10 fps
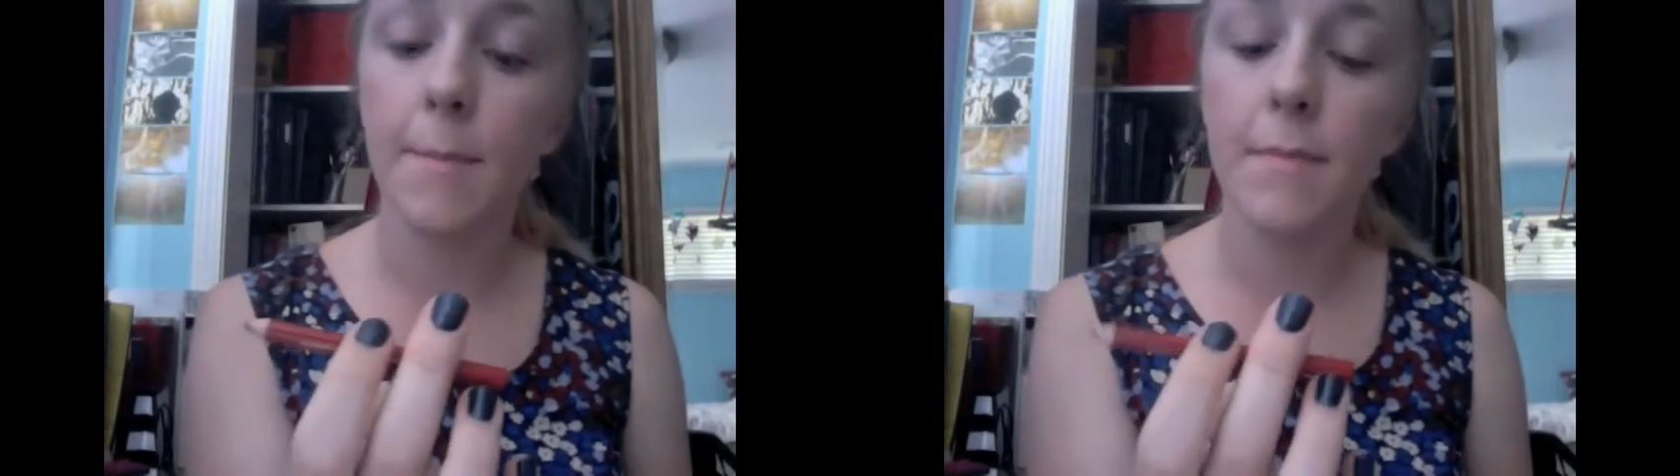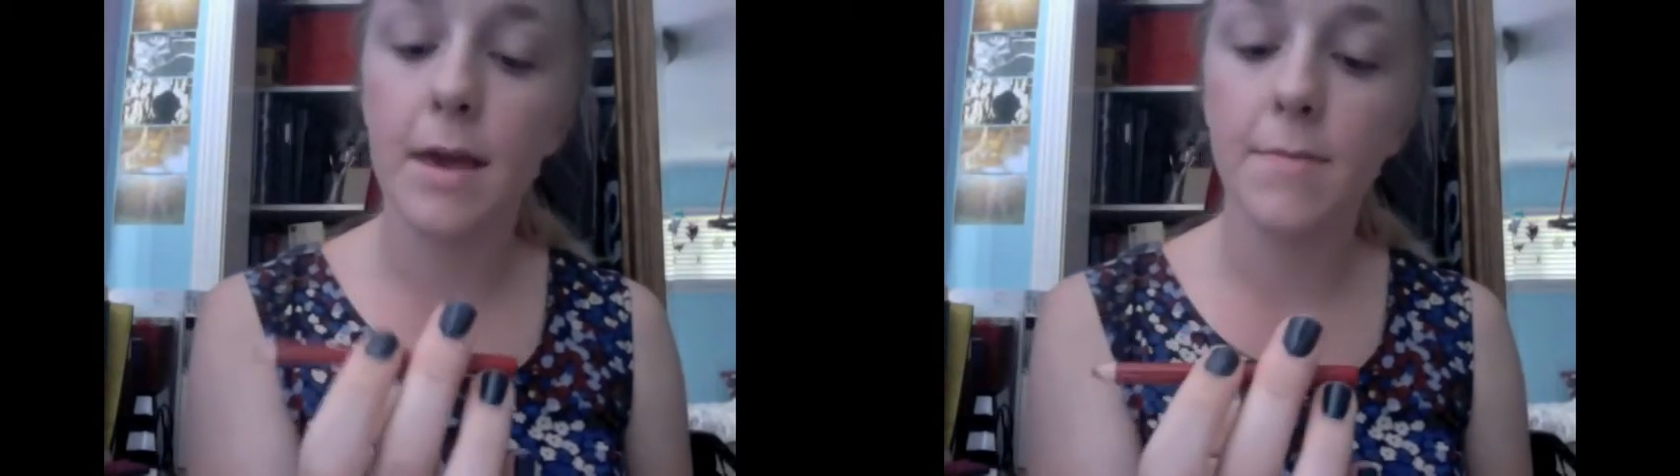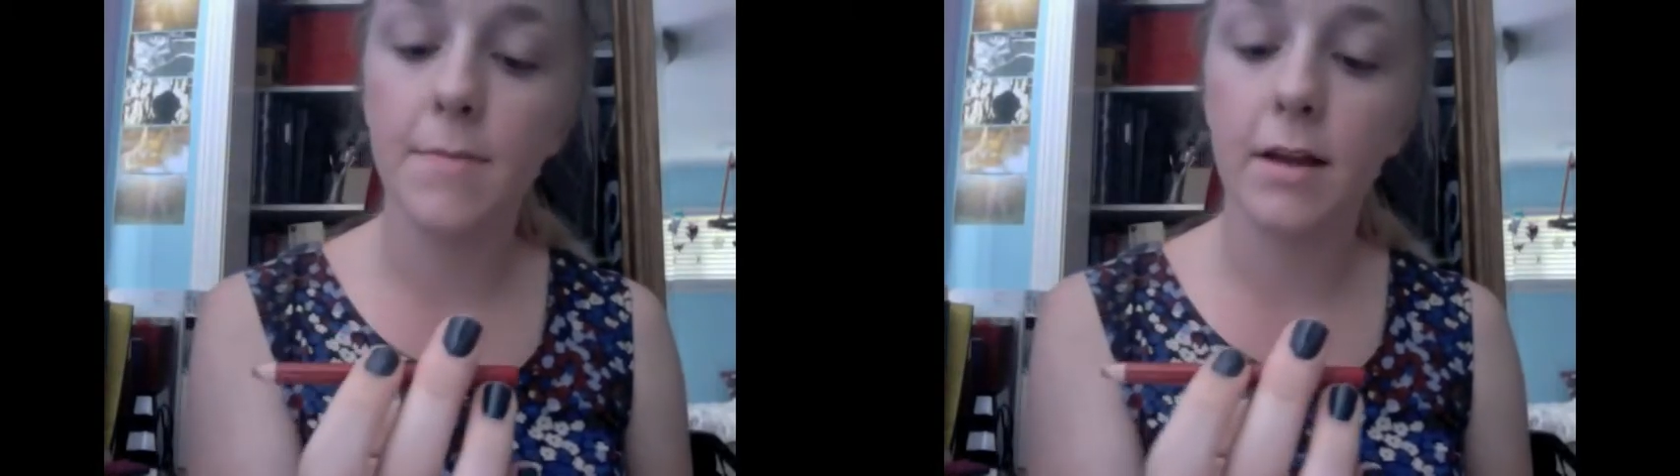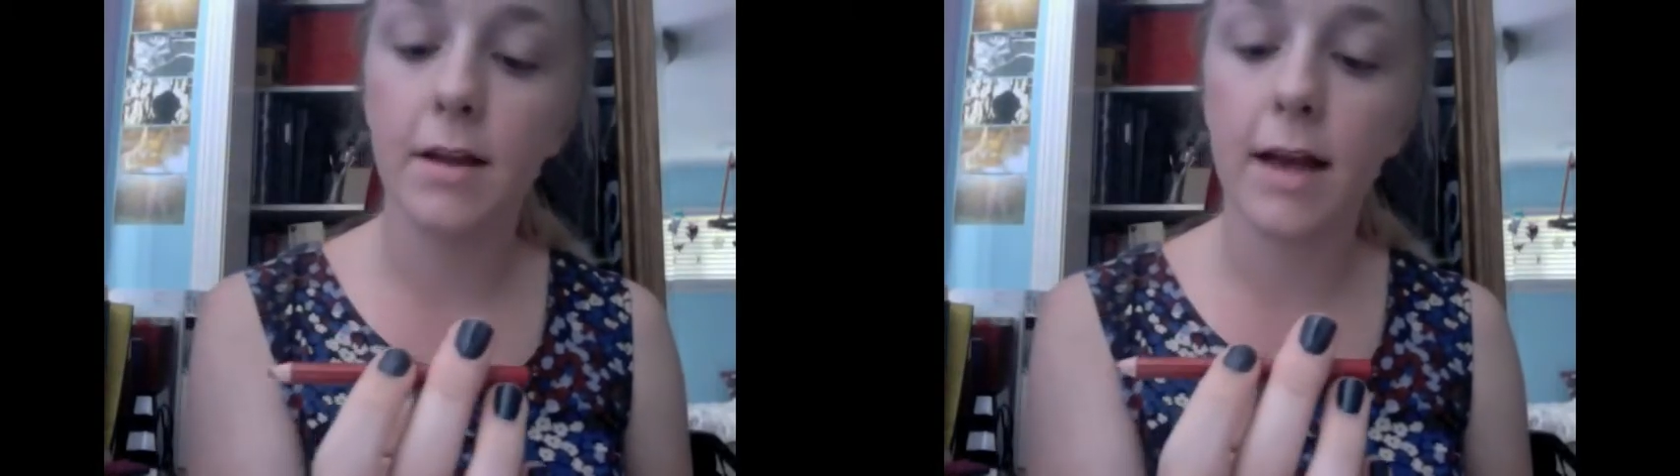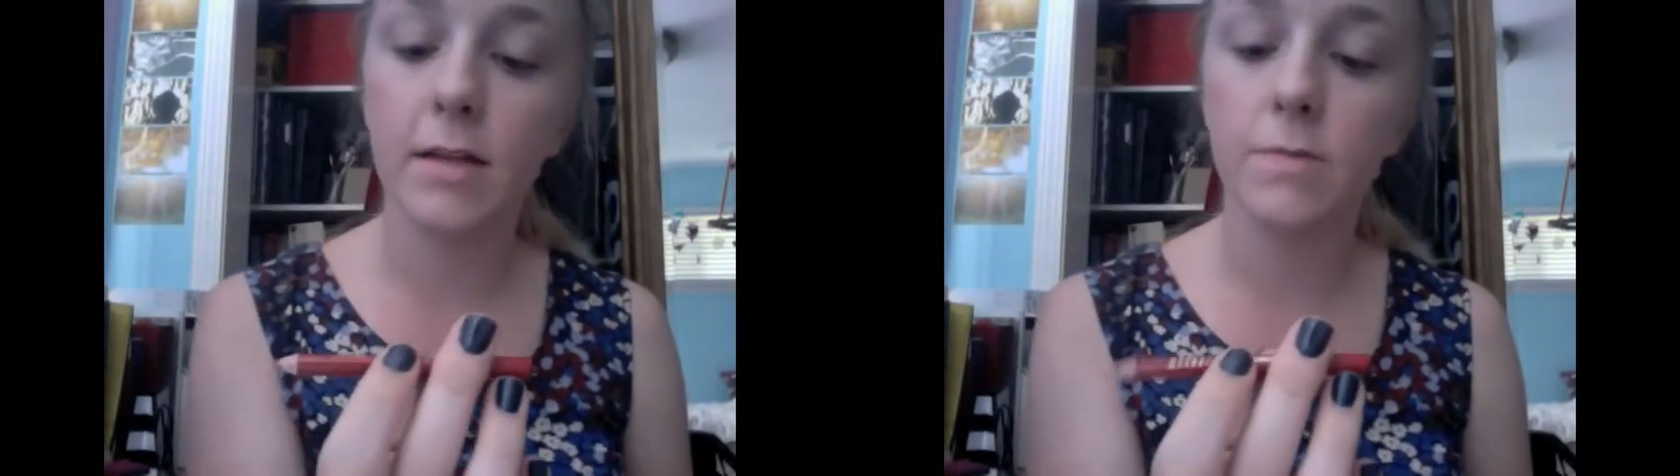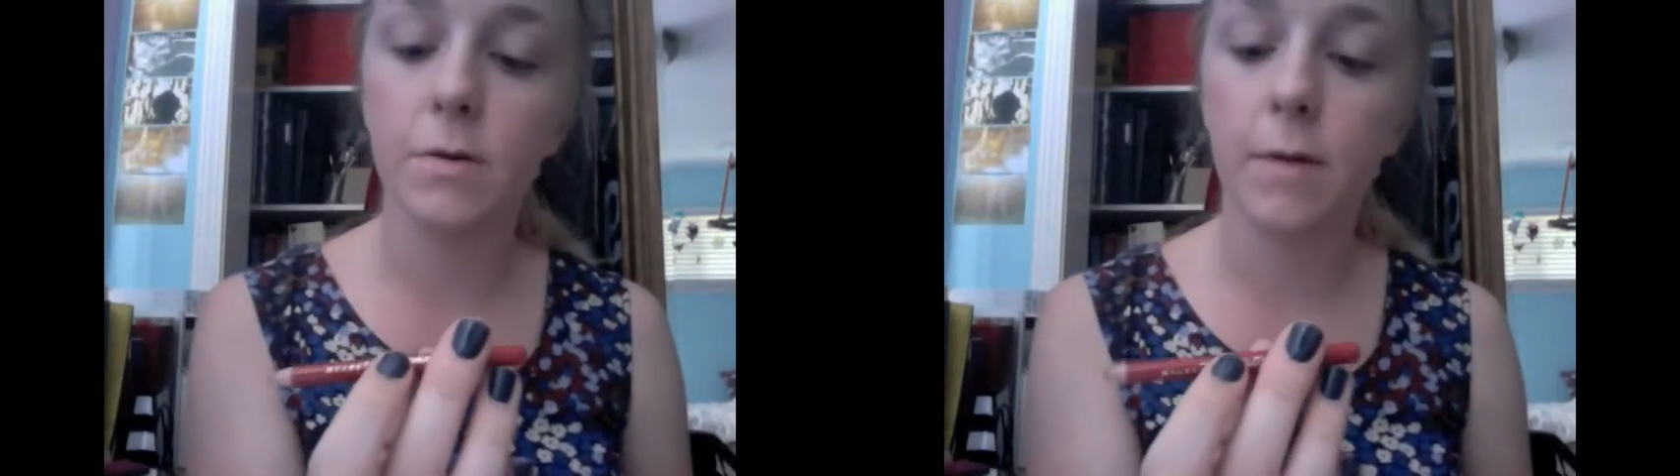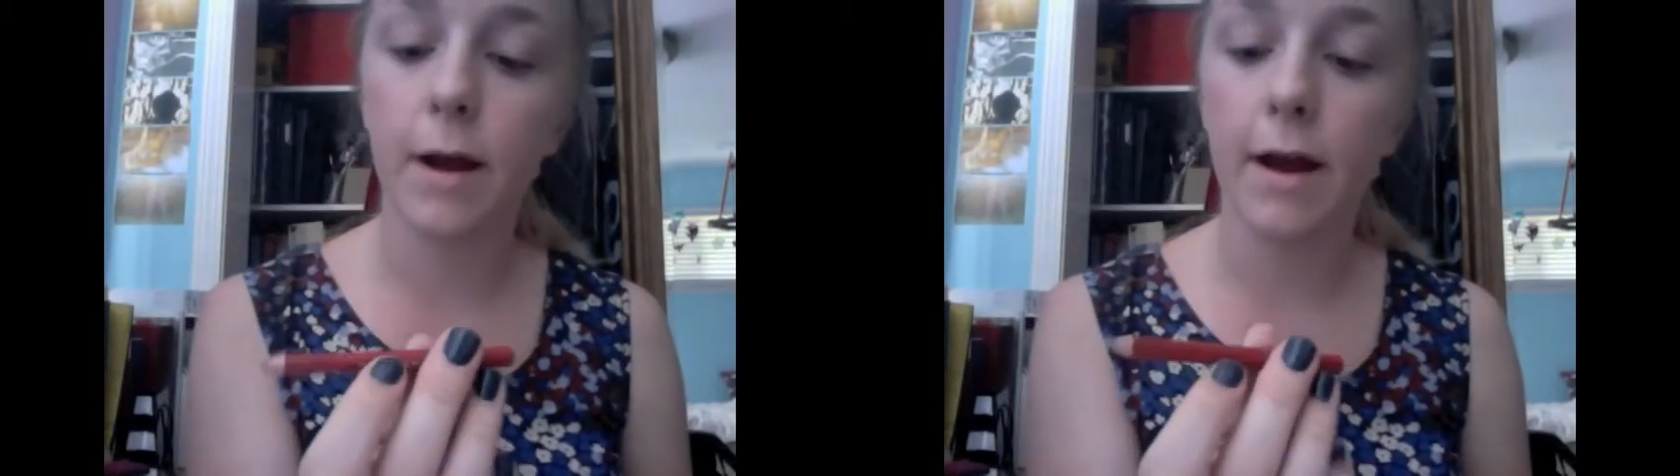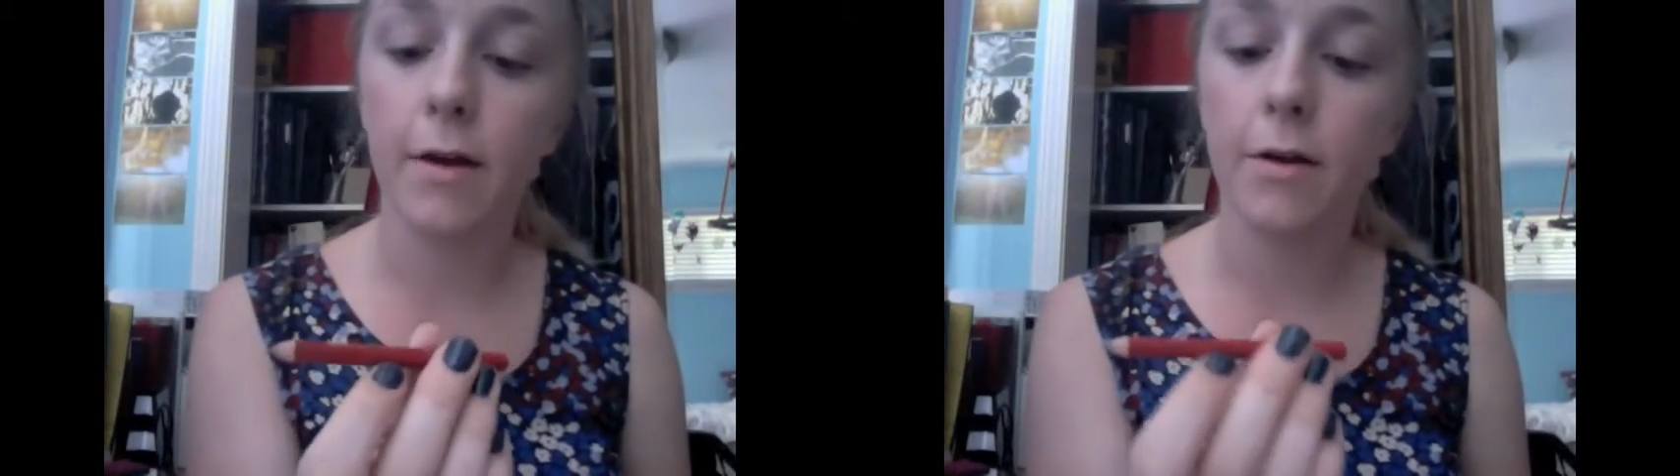Maybelline Expert
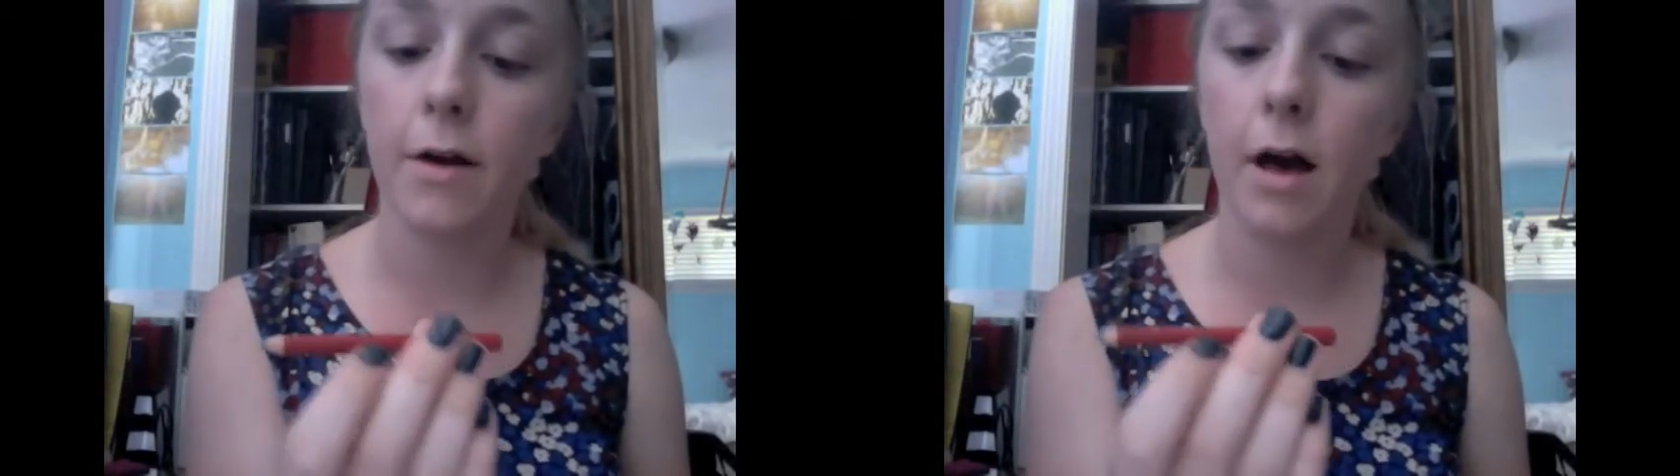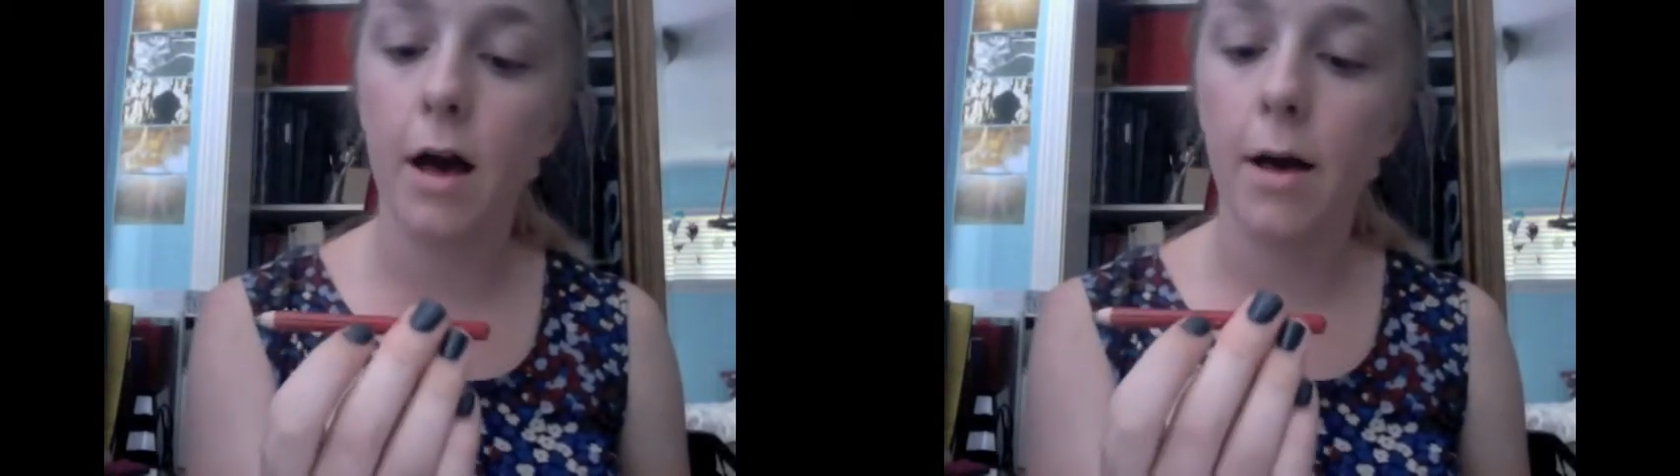Wear